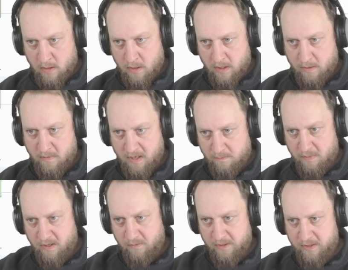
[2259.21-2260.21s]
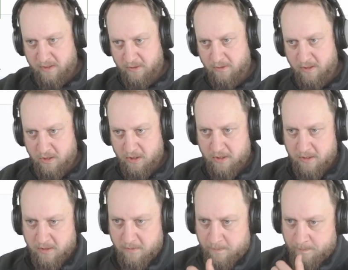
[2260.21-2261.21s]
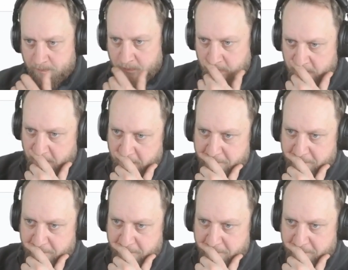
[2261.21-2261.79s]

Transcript: There might be research, a